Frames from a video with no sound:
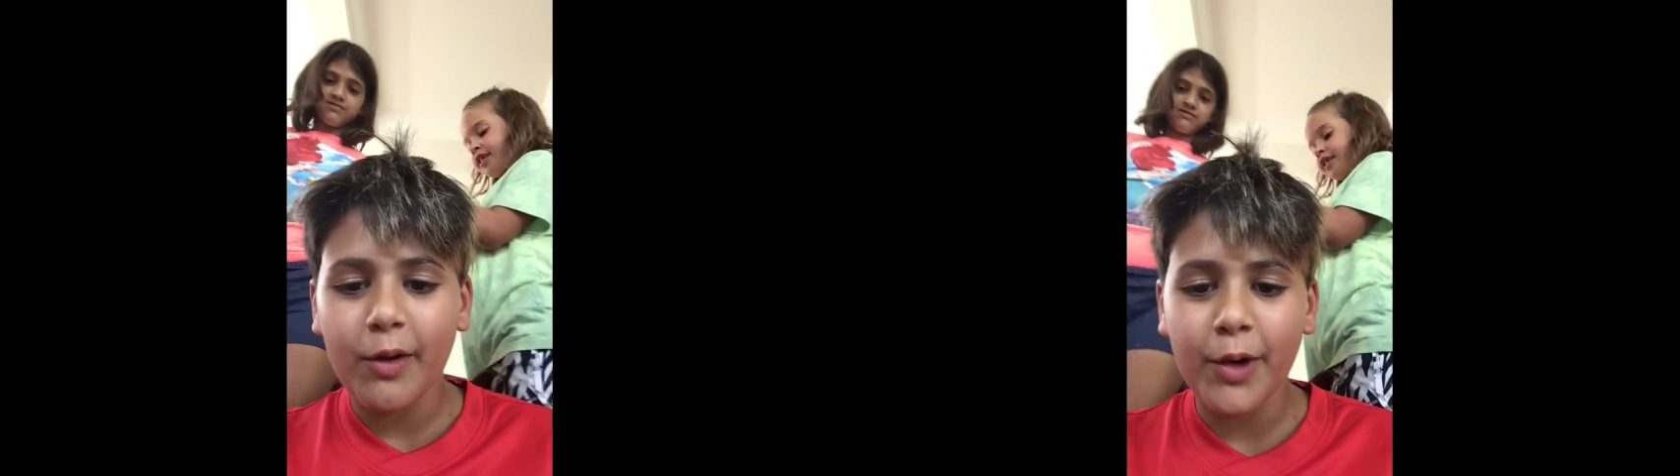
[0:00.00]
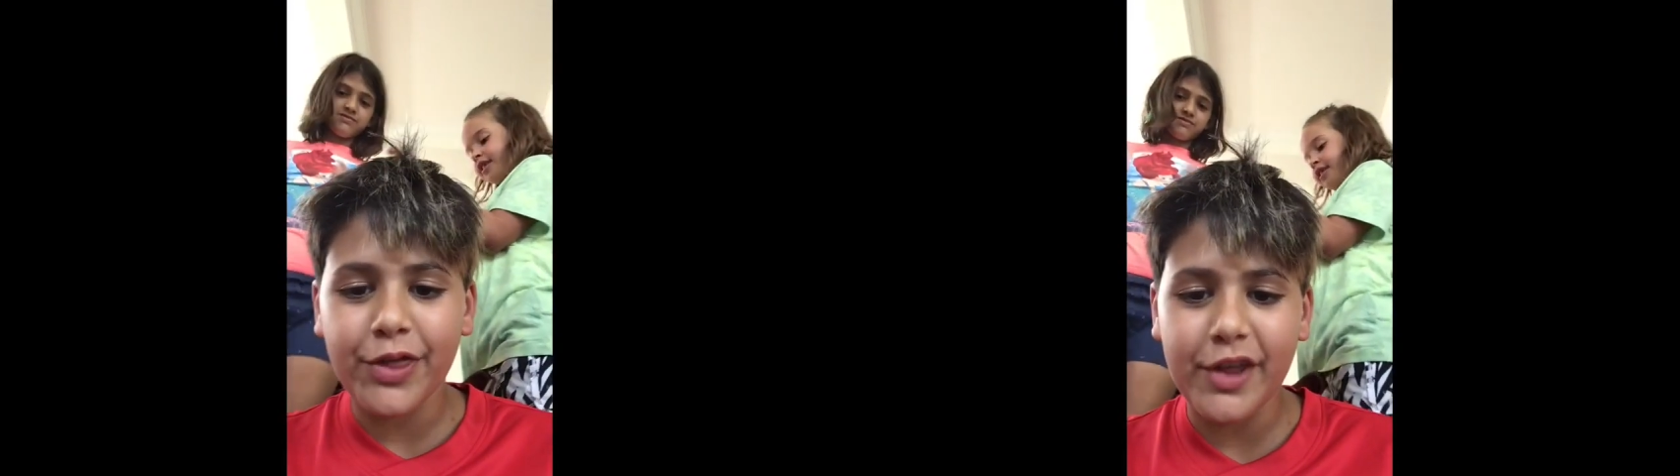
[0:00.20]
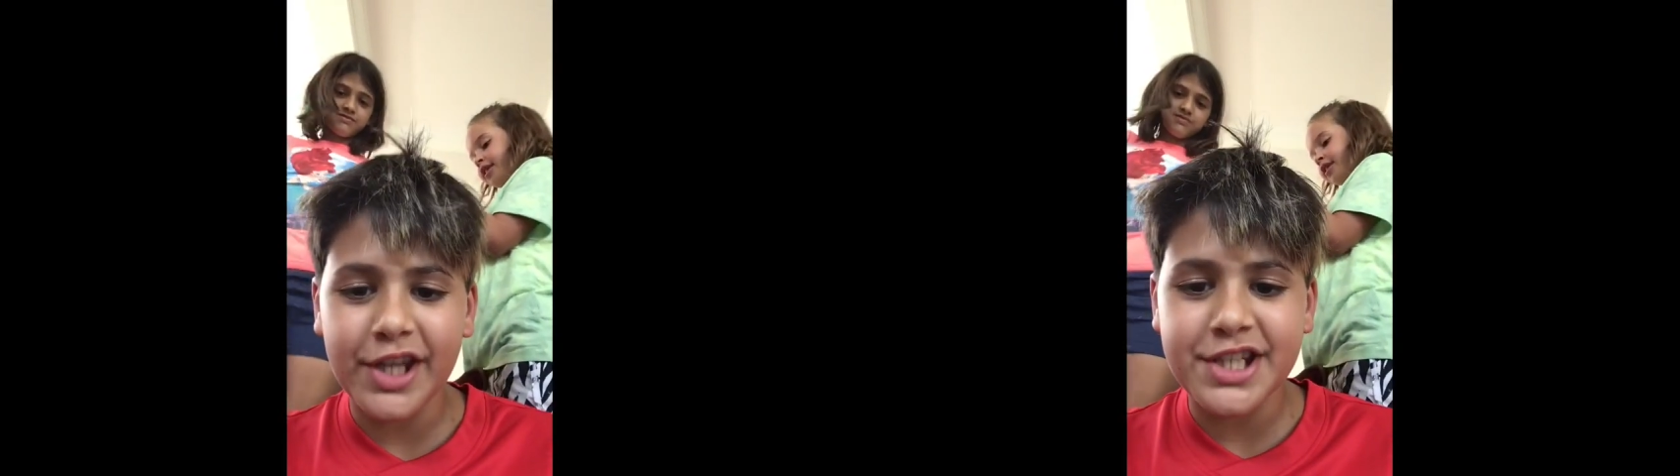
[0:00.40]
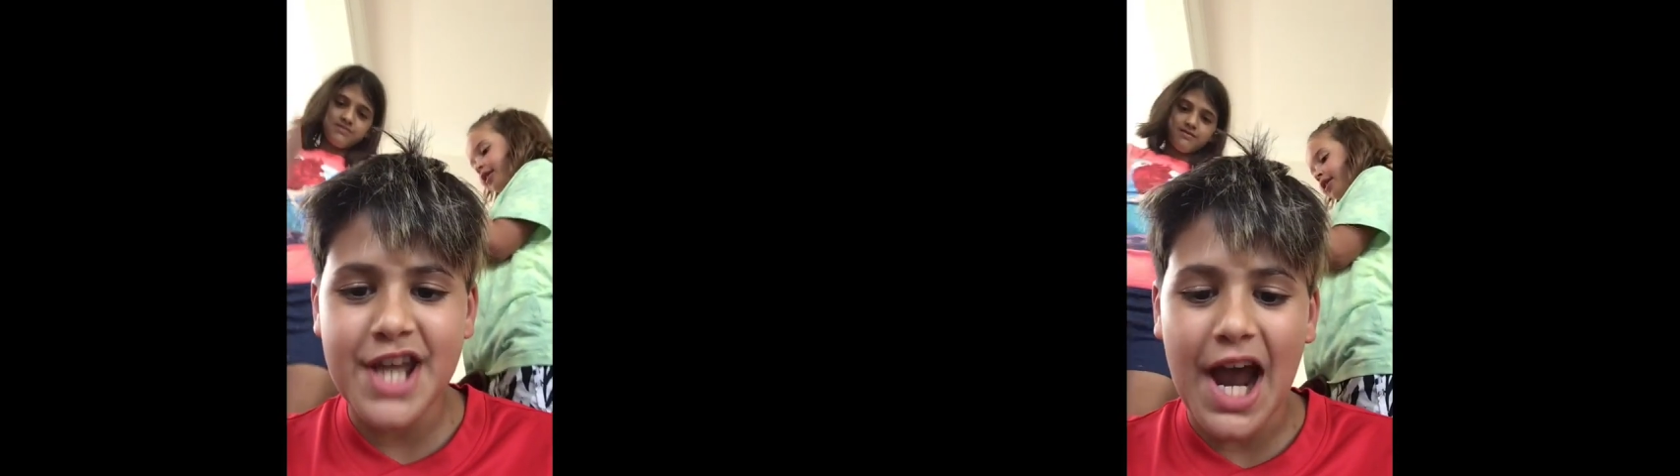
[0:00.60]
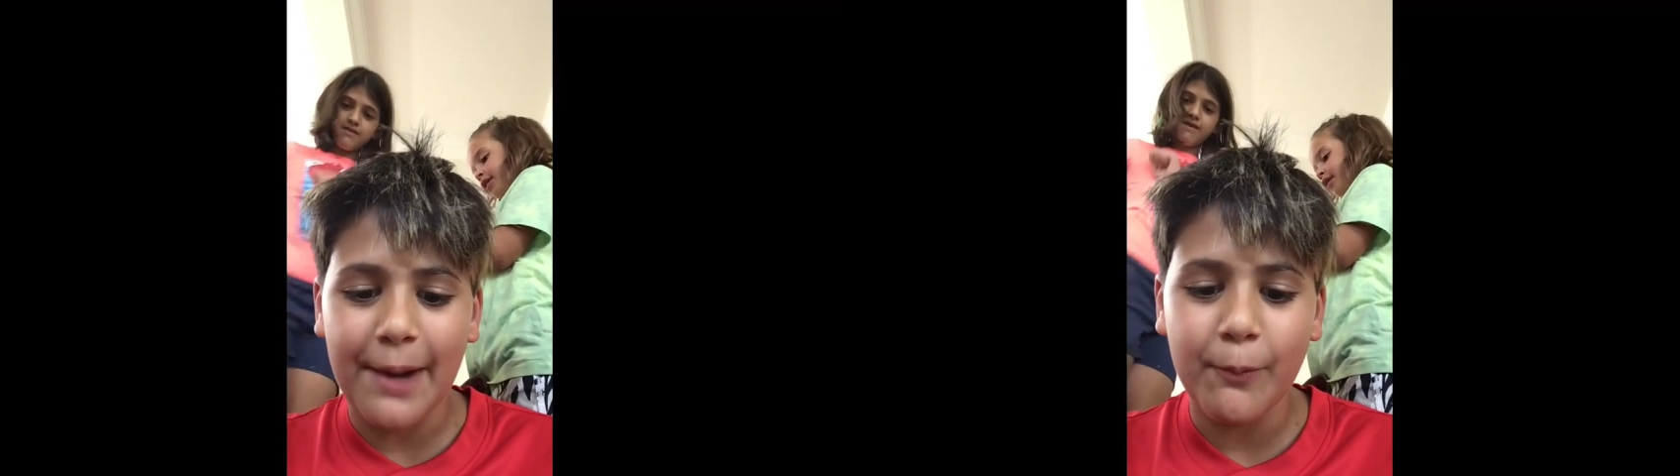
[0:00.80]
with things
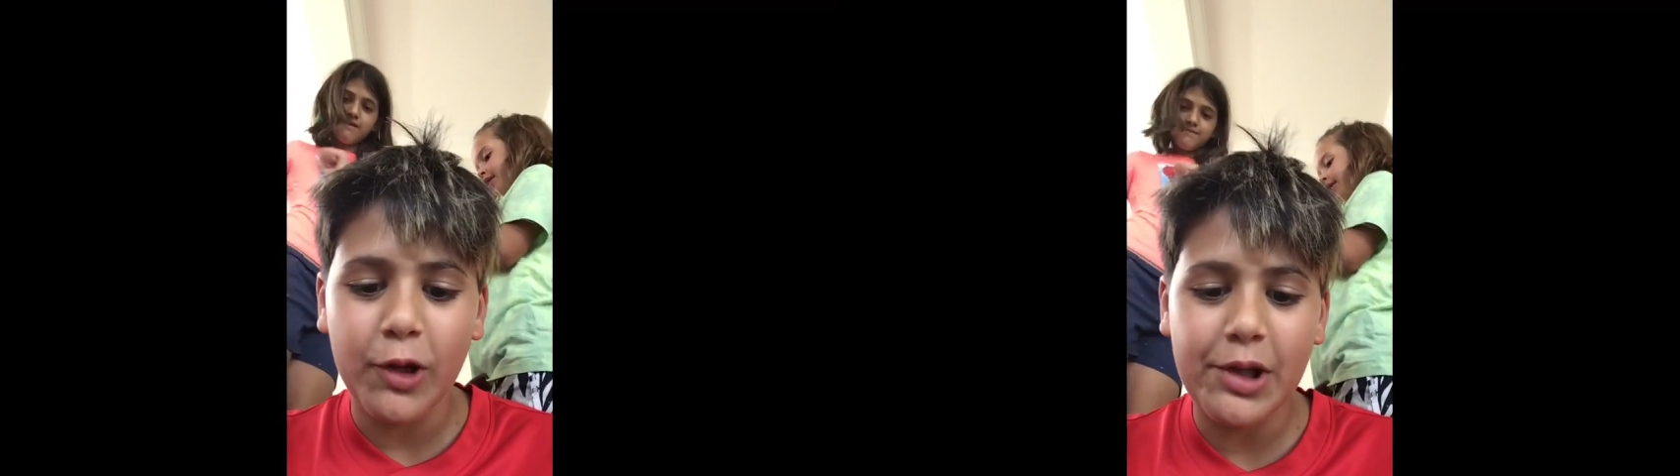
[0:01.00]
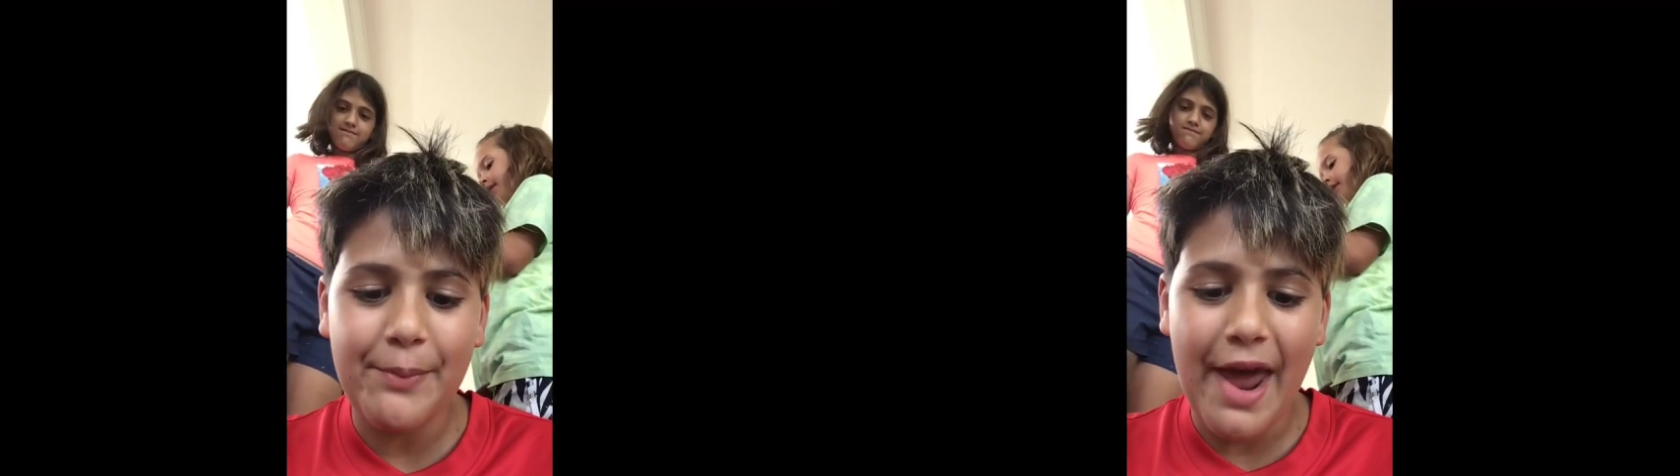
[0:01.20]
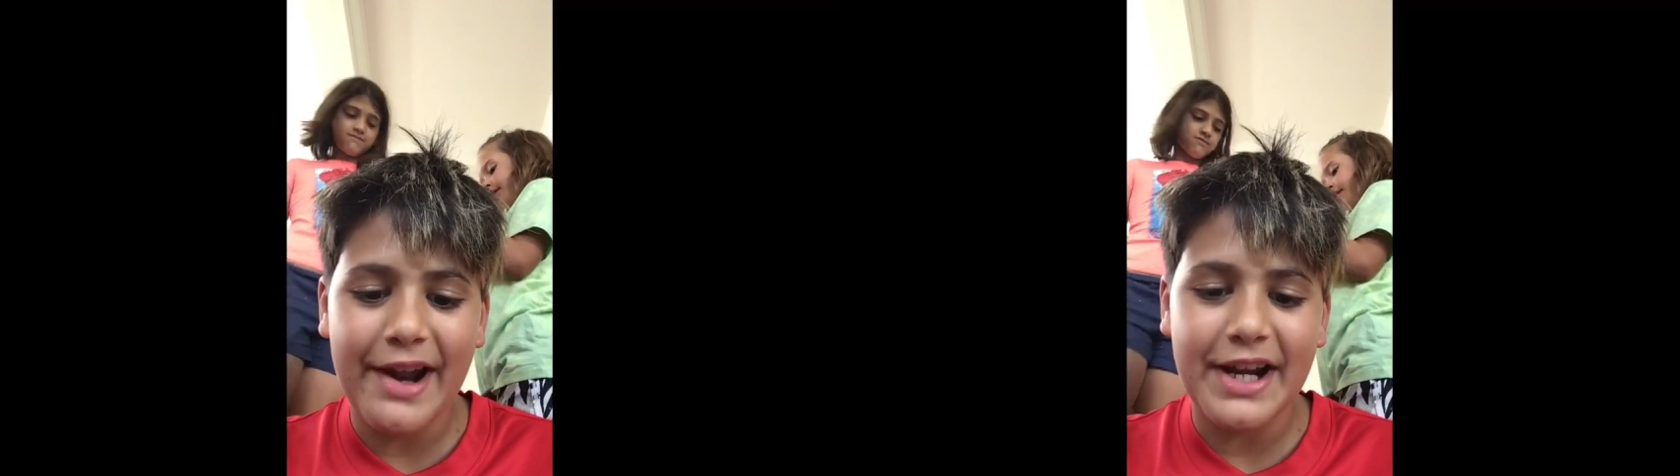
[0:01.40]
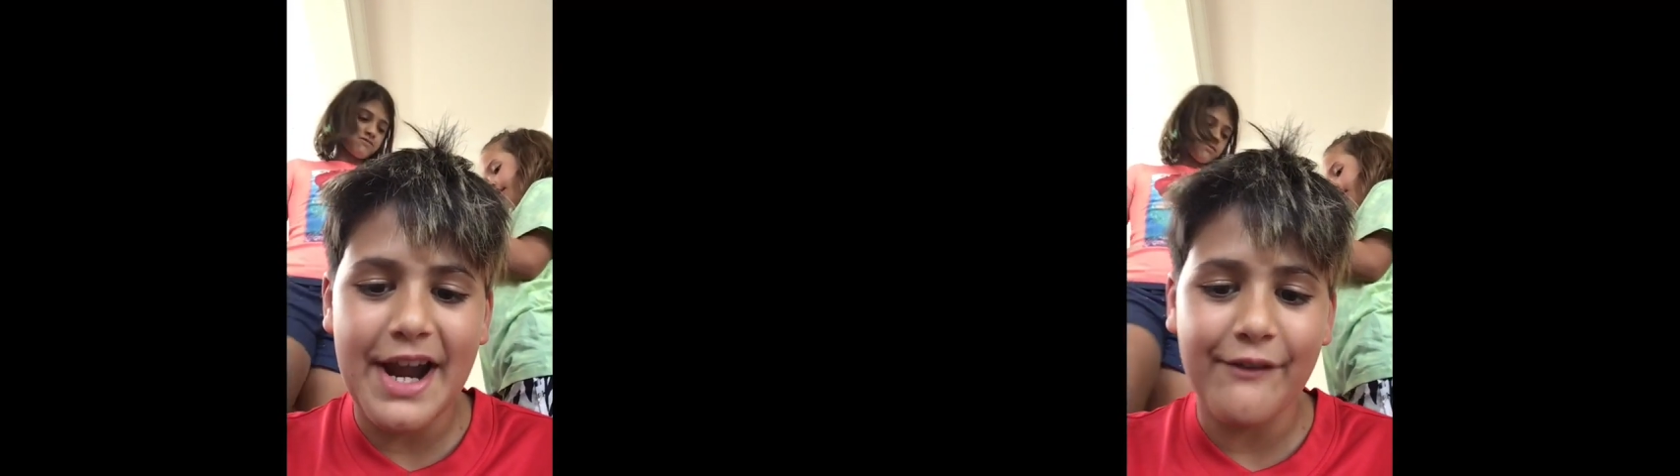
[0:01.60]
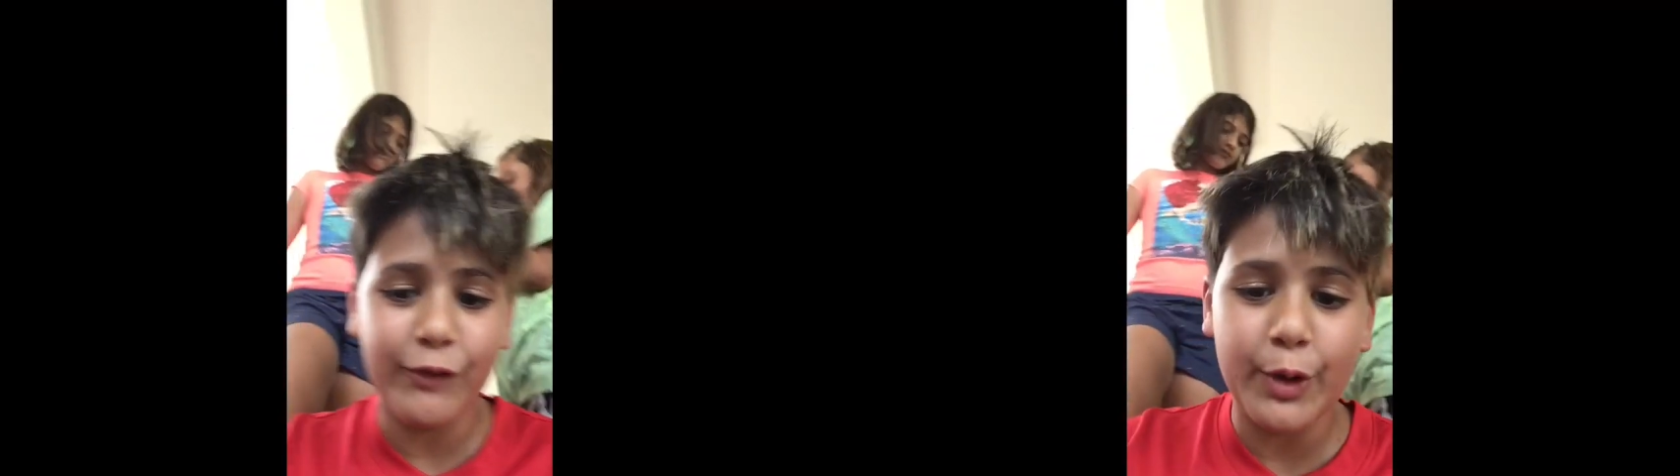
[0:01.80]
that I'm really bad at
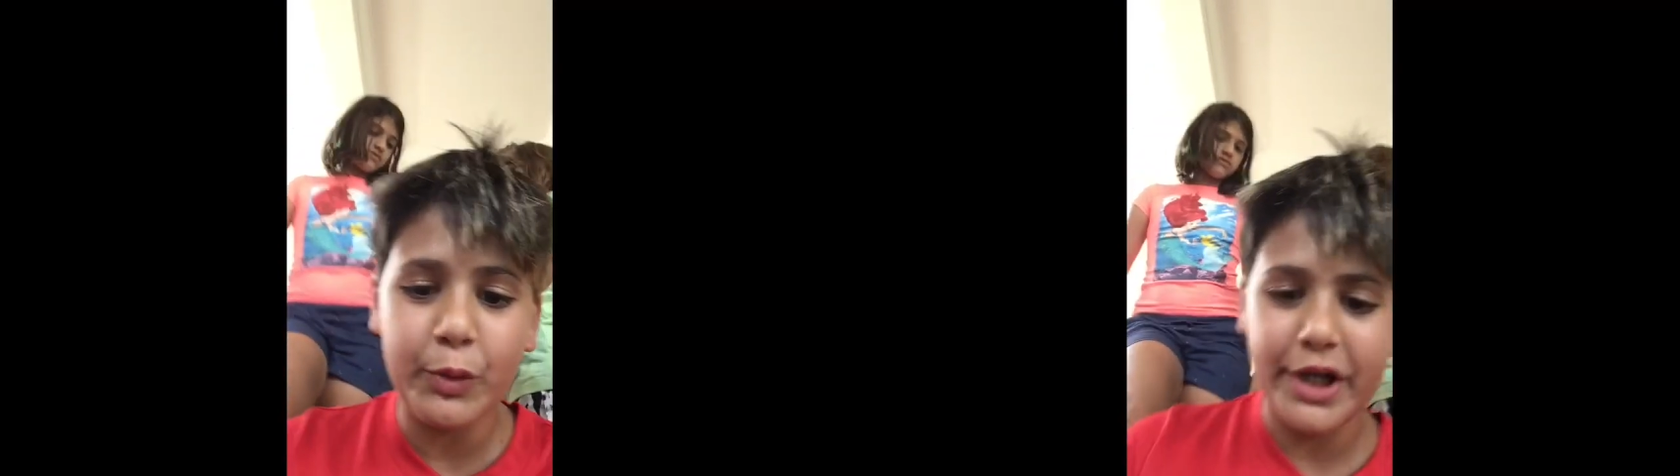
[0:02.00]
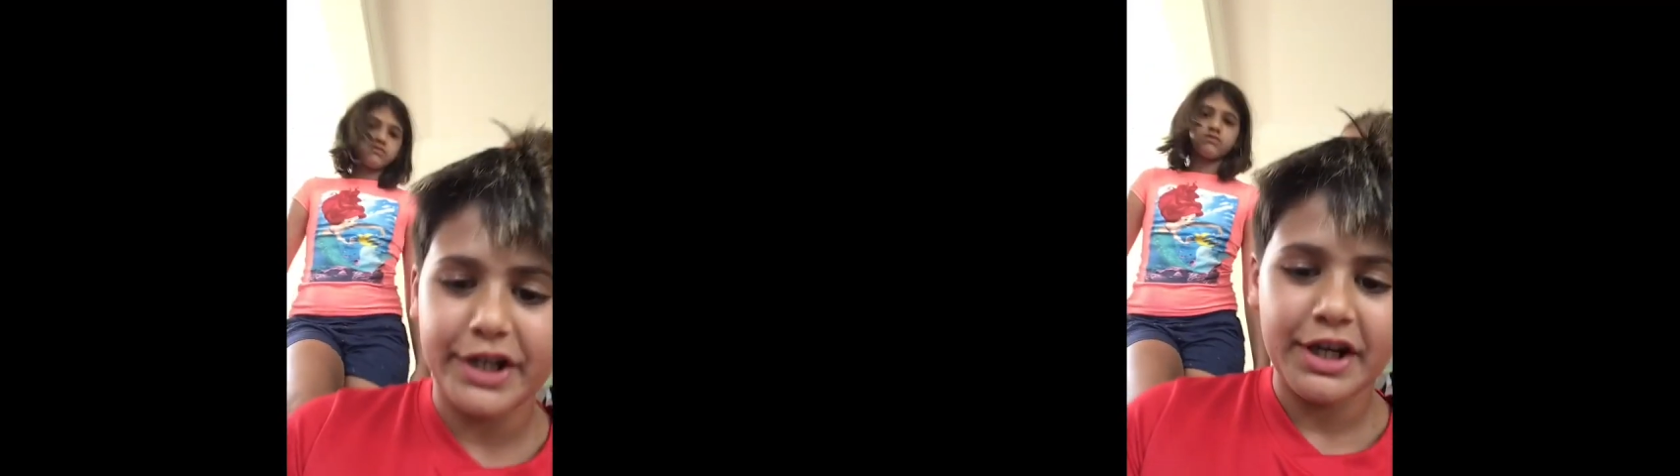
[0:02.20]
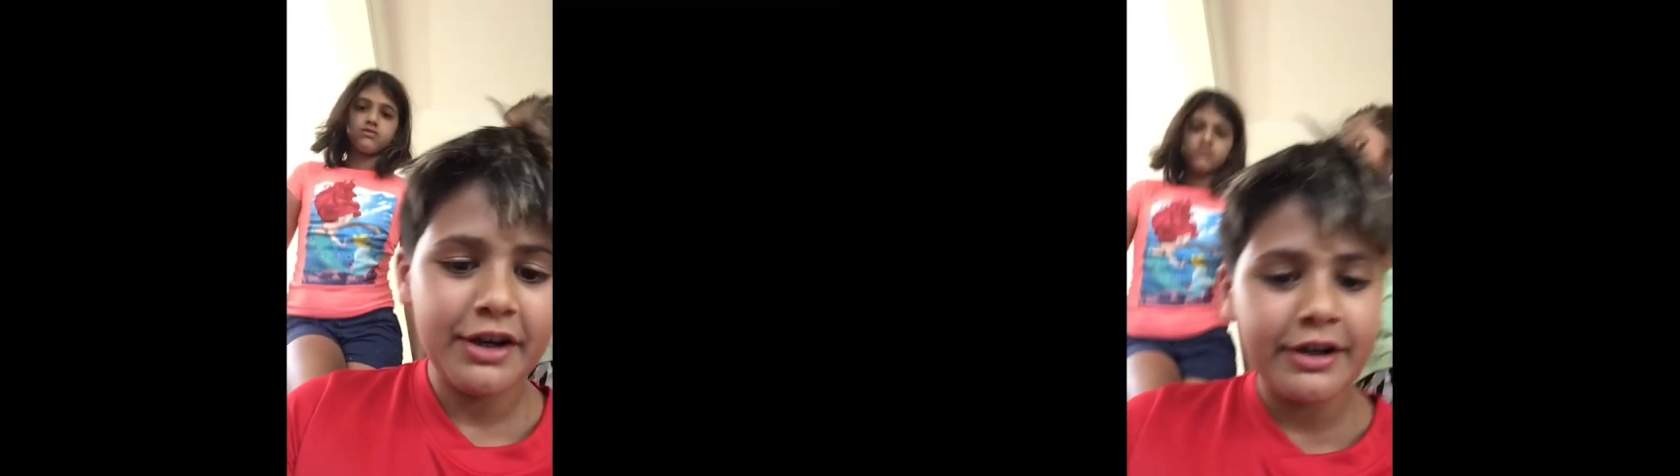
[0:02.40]
every week.